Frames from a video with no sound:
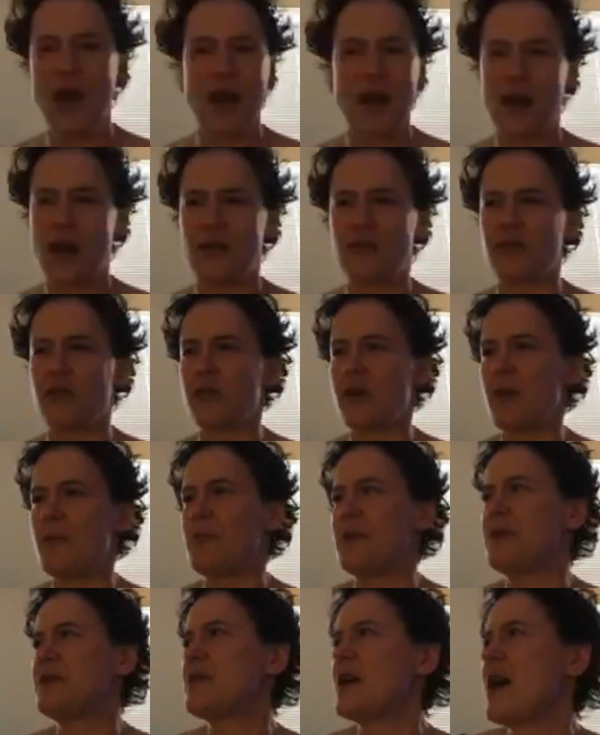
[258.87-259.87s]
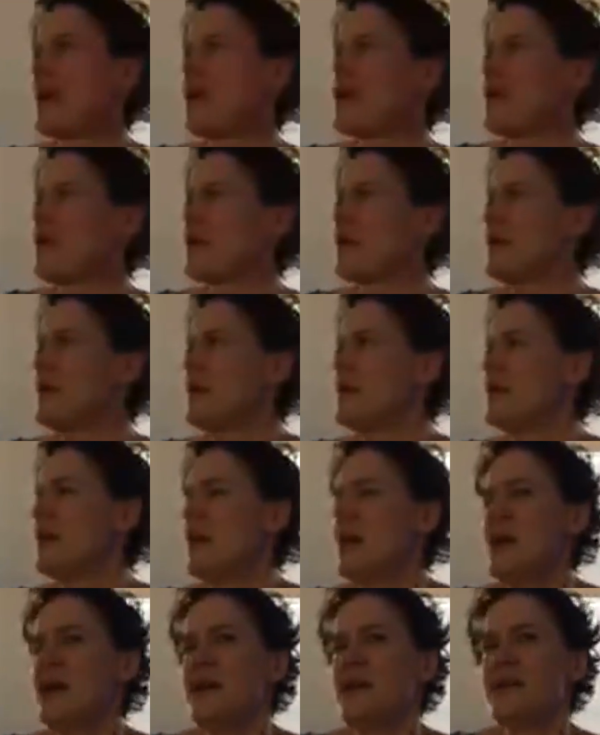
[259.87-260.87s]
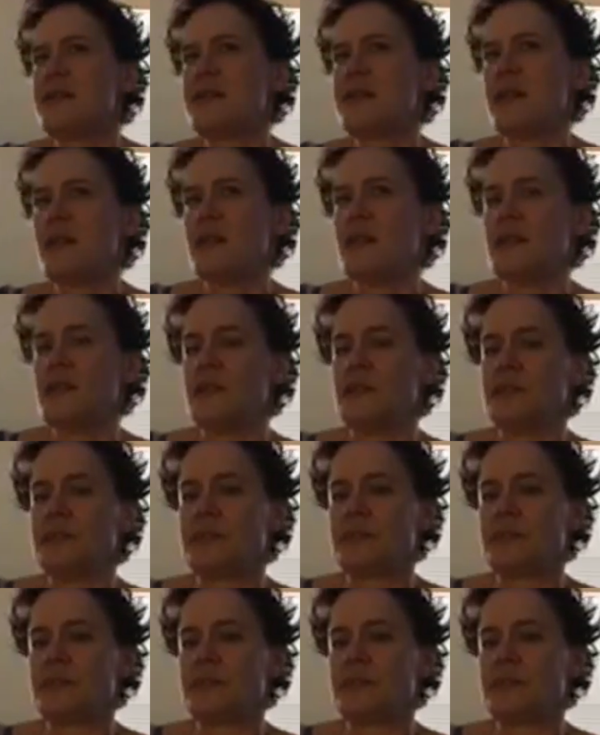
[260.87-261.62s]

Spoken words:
cover up entirely. So